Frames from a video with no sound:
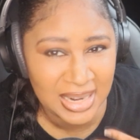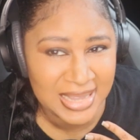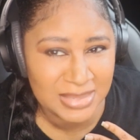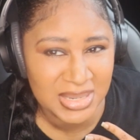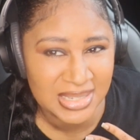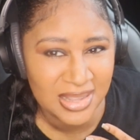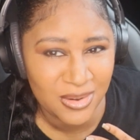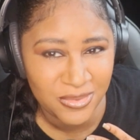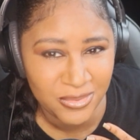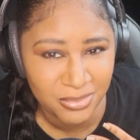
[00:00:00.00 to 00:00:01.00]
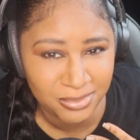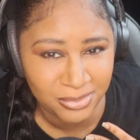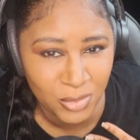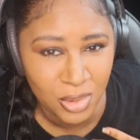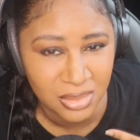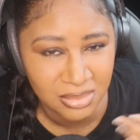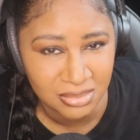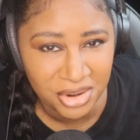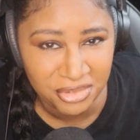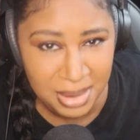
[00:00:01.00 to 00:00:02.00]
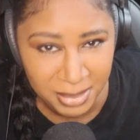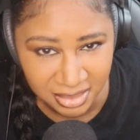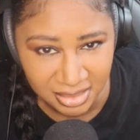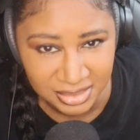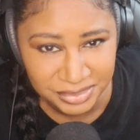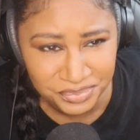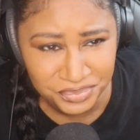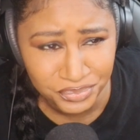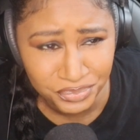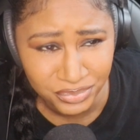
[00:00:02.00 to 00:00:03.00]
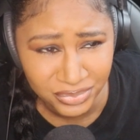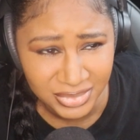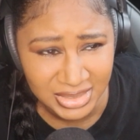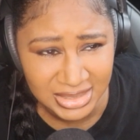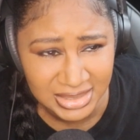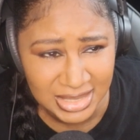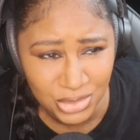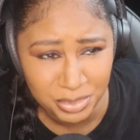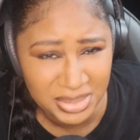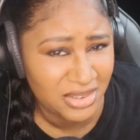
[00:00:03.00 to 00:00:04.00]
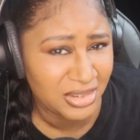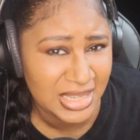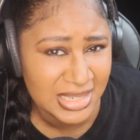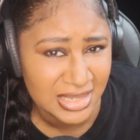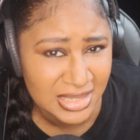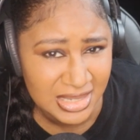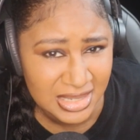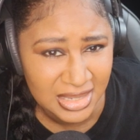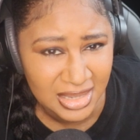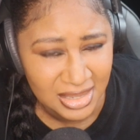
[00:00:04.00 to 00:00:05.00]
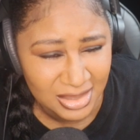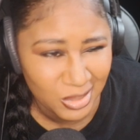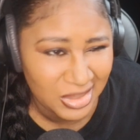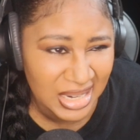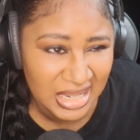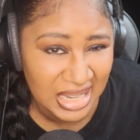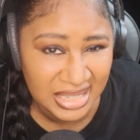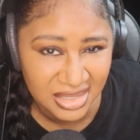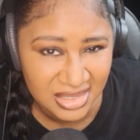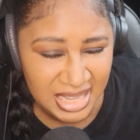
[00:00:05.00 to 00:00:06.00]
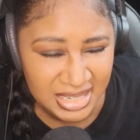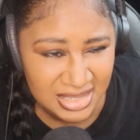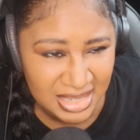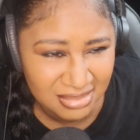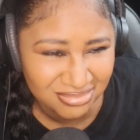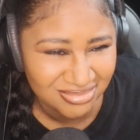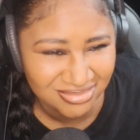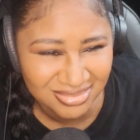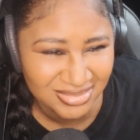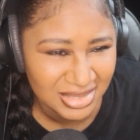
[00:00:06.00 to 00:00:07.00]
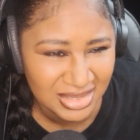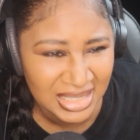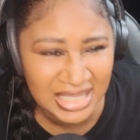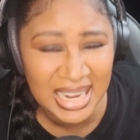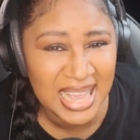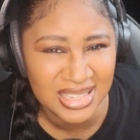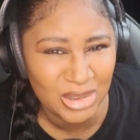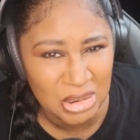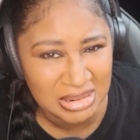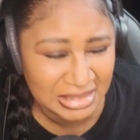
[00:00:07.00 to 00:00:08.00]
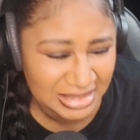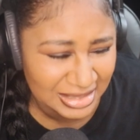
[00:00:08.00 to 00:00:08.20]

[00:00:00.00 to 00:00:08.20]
class myself. Well, my grandmother. Because I took piano lessons. Well, I didn't like it, so I didn't take... It didn't last long.